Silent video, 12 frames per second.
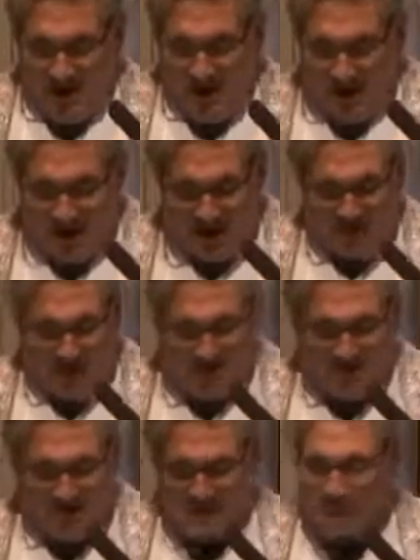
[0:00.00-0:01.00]
and all of a
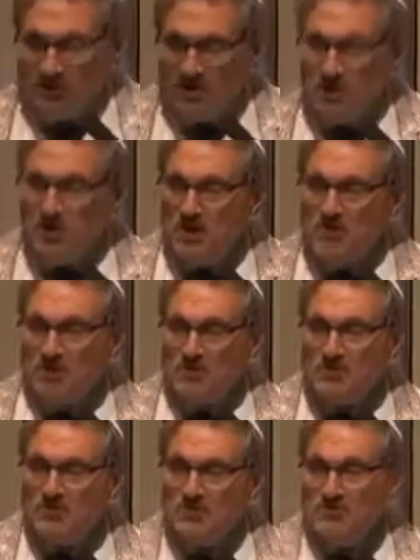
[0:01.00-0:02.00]
sudden we noticed
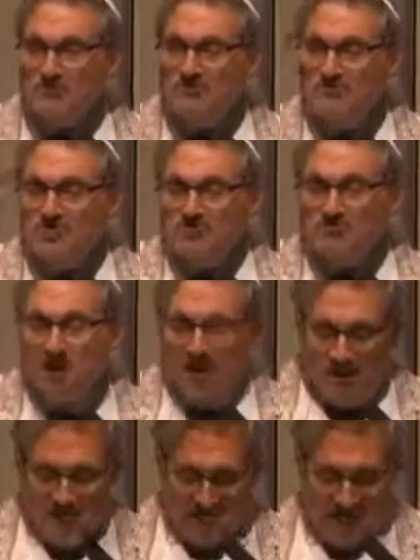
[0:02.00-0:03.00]
a little string
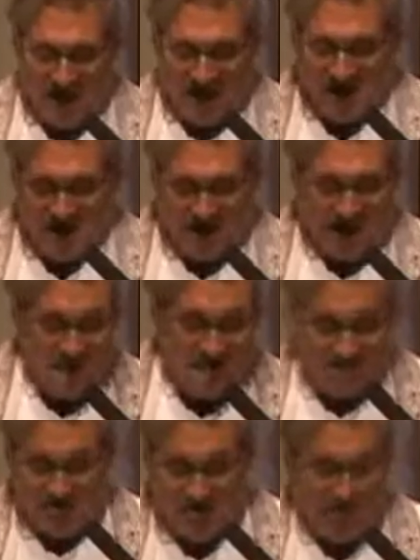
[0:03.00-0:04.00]
flying around the
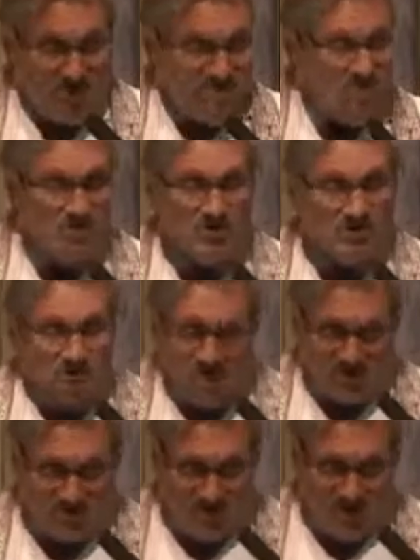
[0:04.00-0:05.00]
room. It was
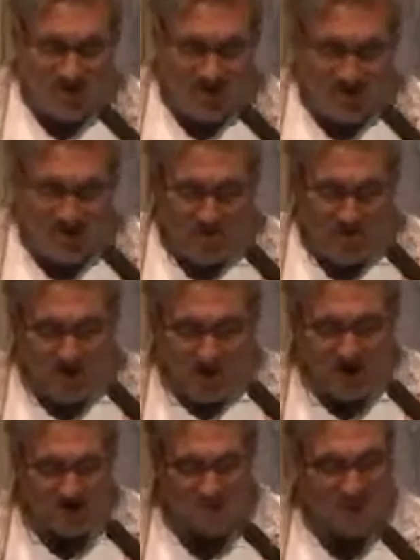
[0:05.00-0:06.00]
unmistakable. We
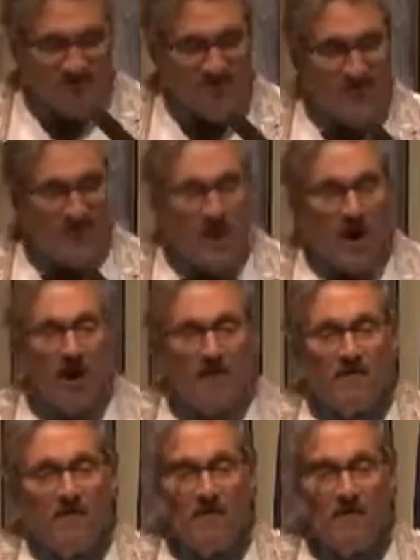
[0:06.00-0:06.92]
watched it for a while.